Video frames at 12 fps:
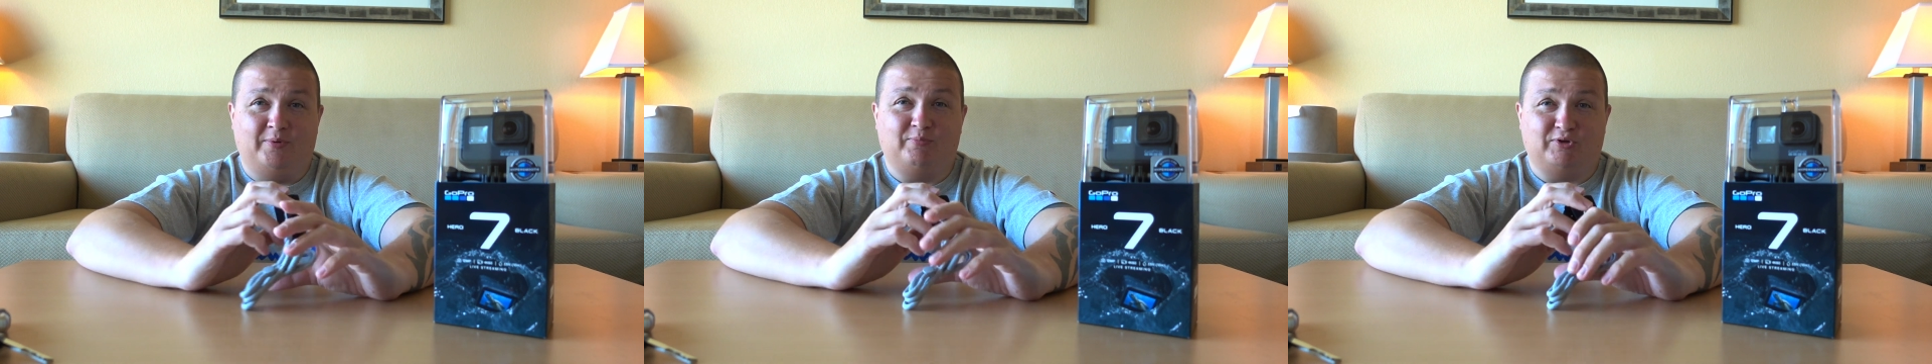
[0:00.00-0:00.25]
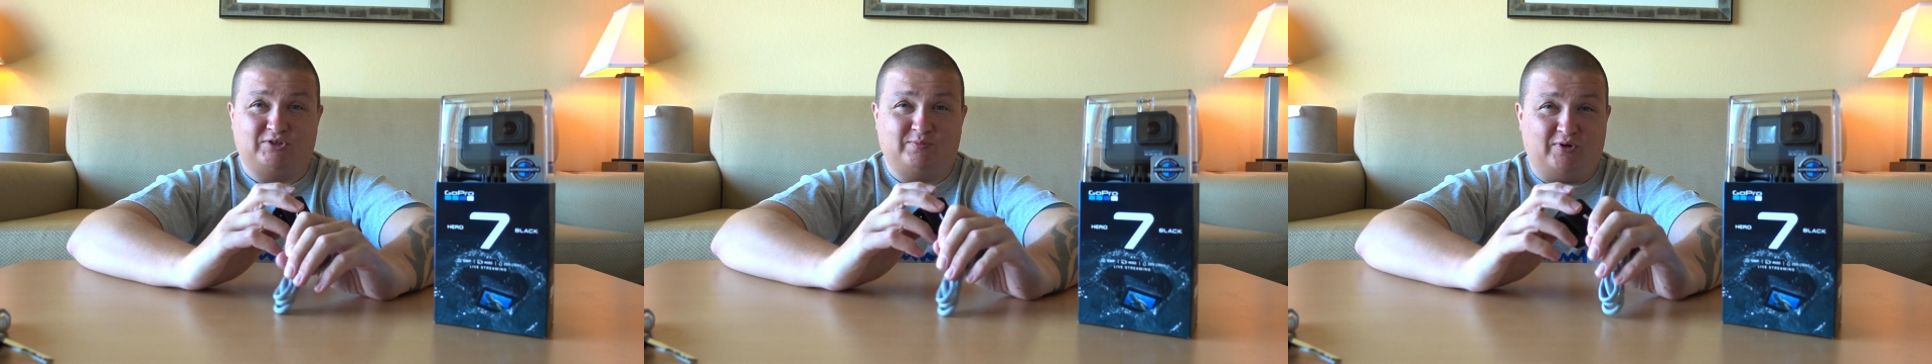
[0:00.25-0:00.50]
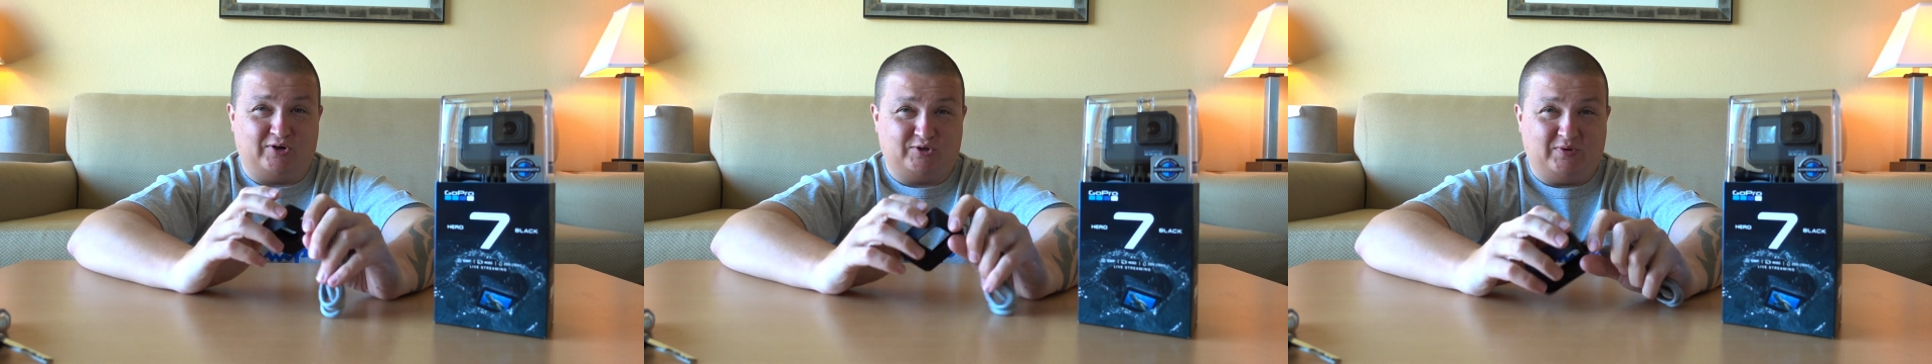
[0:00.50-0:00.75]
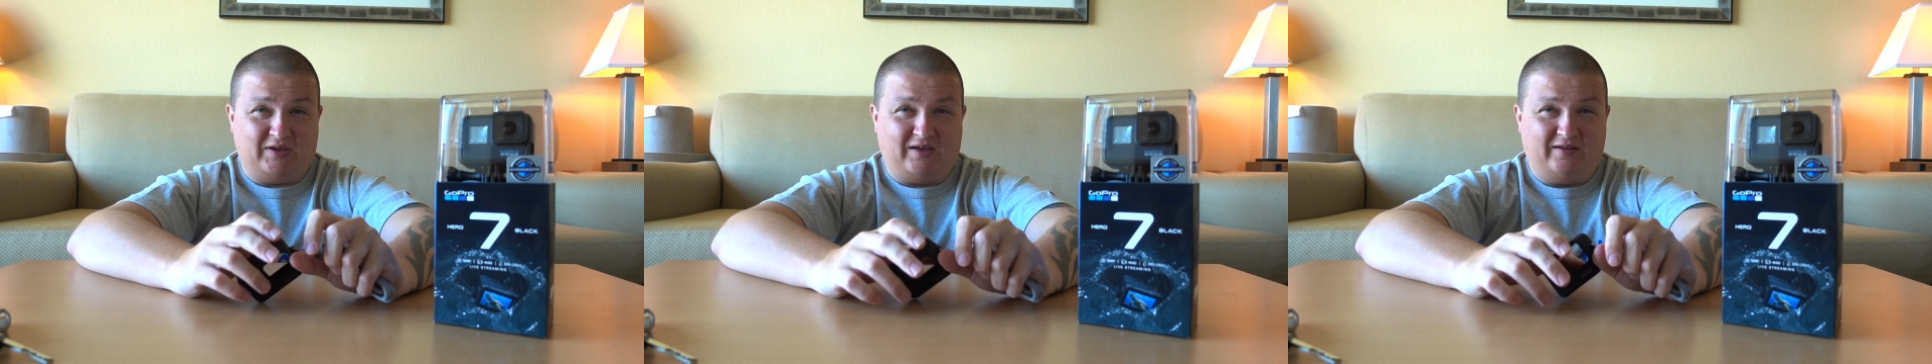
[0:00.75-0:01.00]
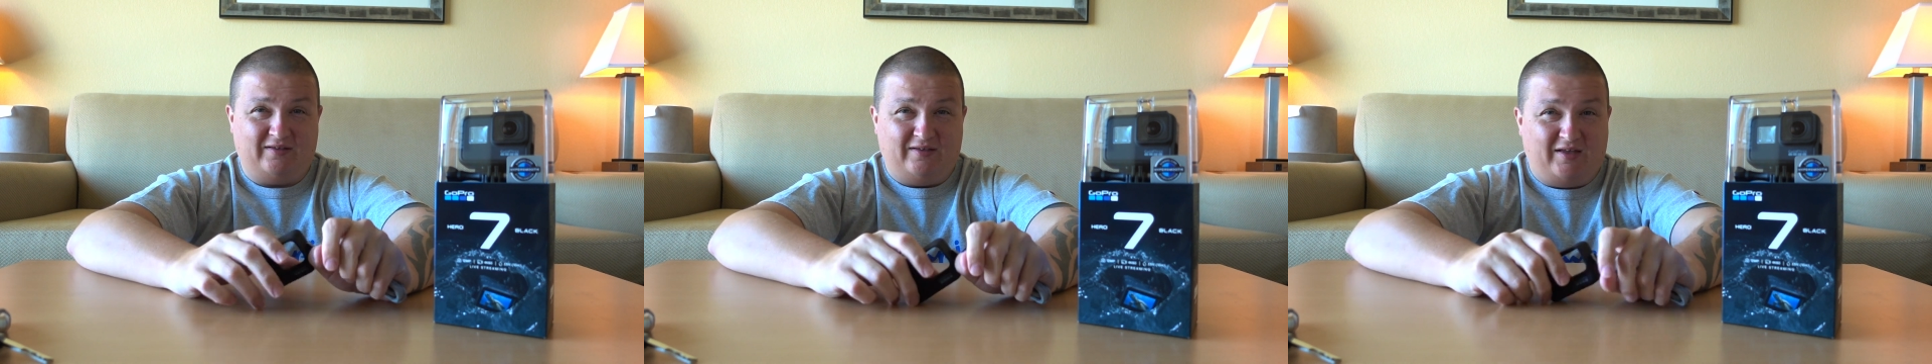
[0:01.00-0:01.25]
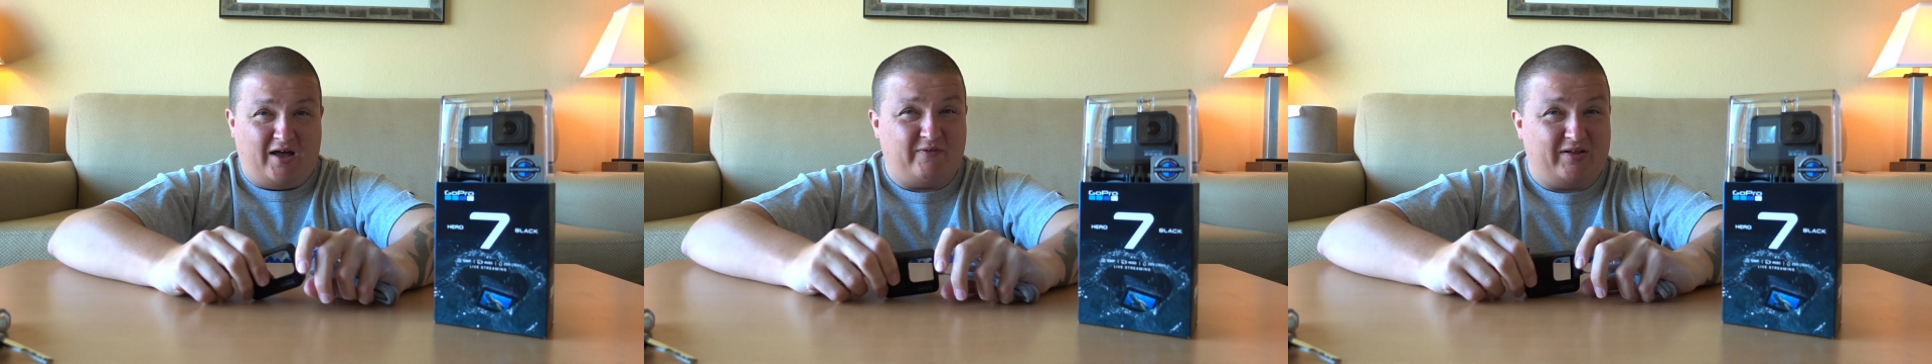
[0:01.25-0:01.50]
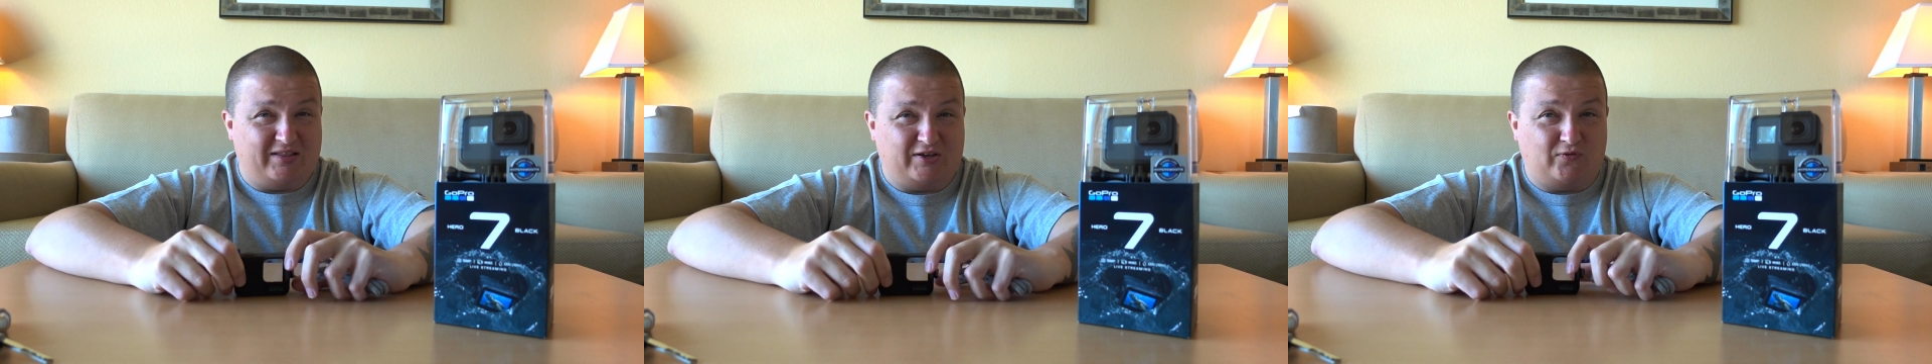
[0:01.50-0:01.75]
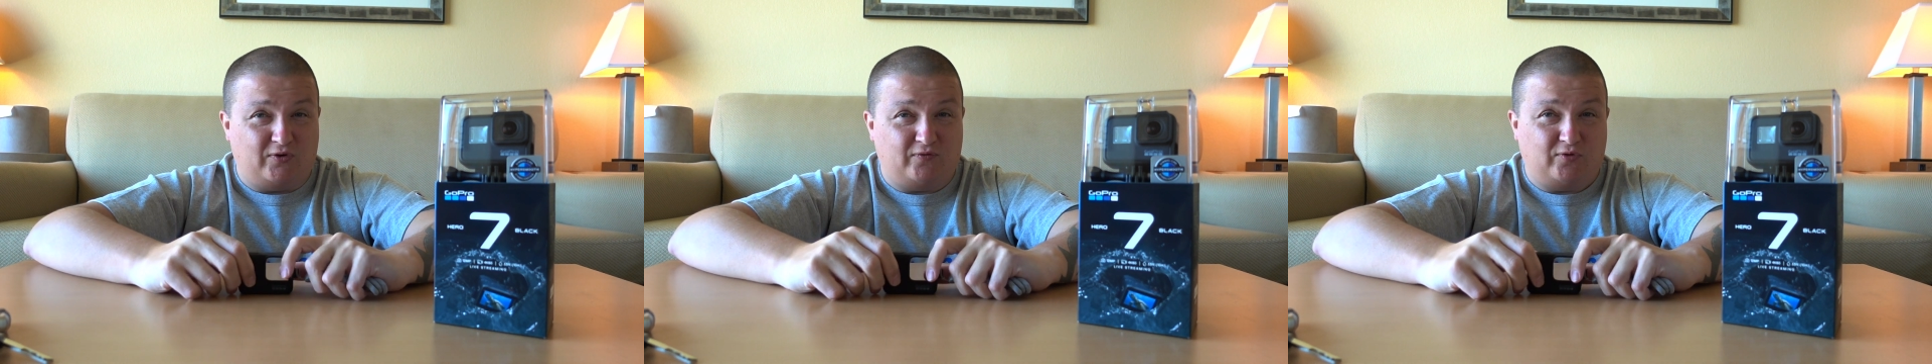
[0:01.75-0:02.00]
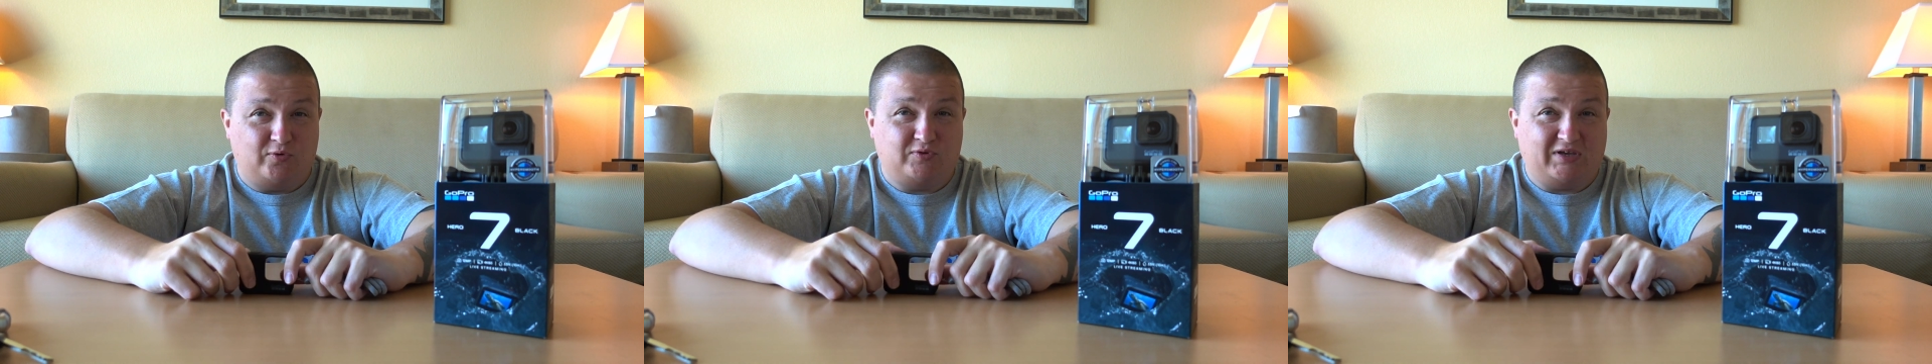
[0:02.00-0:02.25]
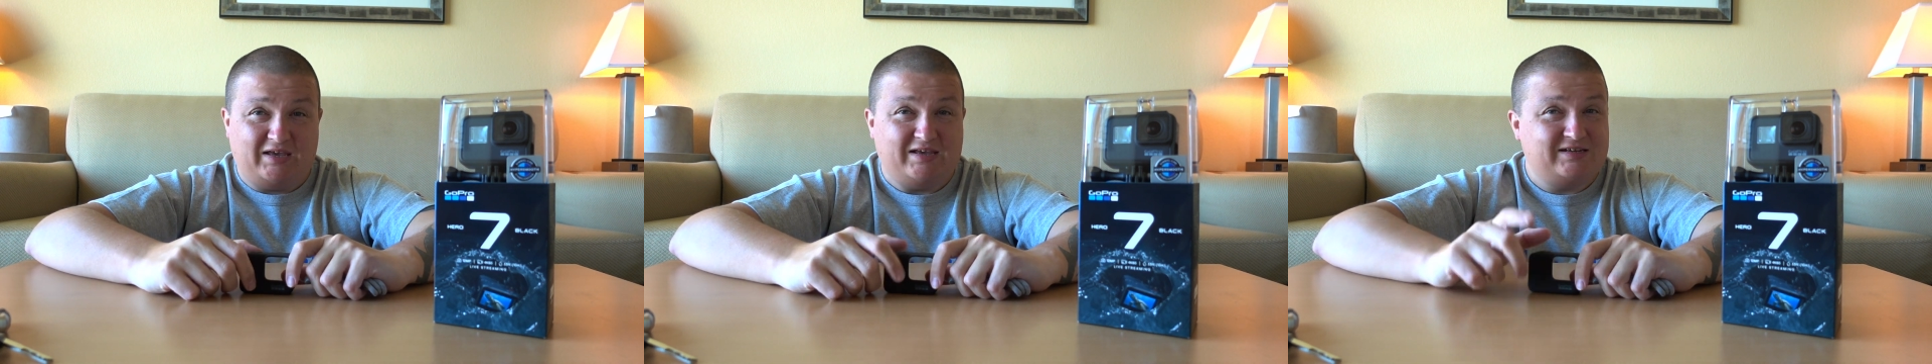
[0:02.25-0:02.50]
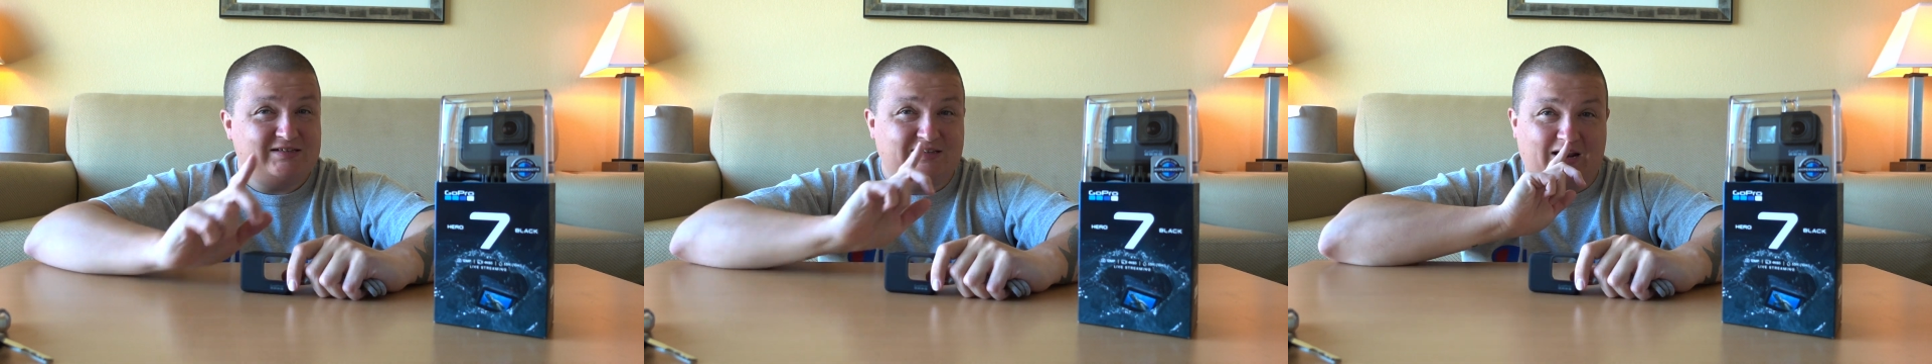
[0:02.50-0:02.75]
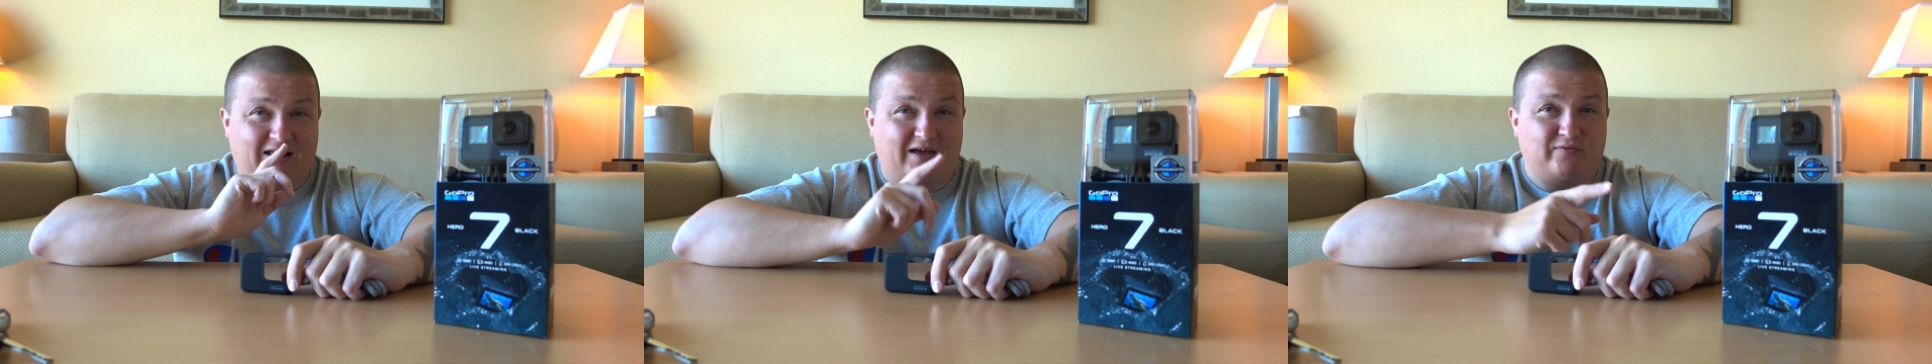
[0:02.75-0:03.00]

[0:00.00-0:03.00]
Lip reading: But to be honest with you, I've had this for a few days and I